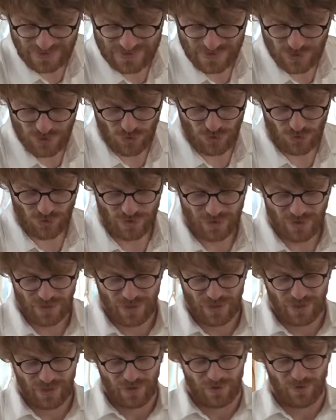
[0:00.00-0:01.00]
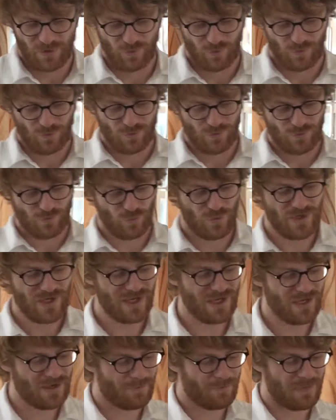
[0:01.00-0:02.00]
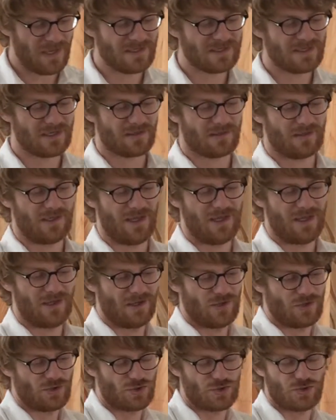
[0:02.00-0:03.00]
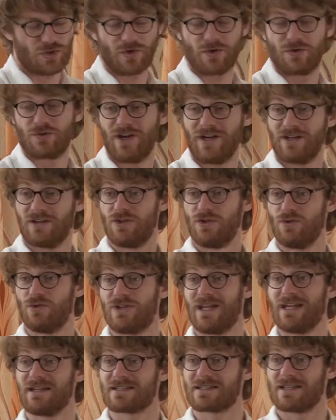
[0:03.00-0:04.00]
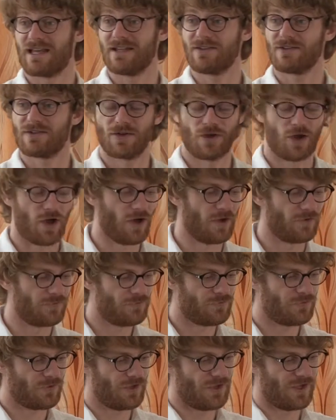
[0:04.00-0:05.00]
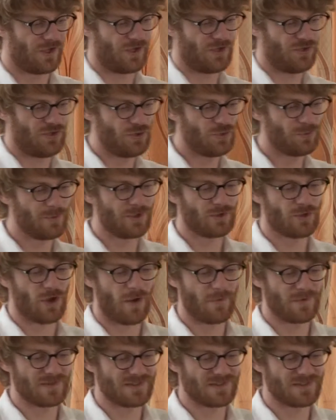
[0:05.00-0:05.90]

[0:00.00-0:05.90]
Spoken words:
so we basically created a new data set of human common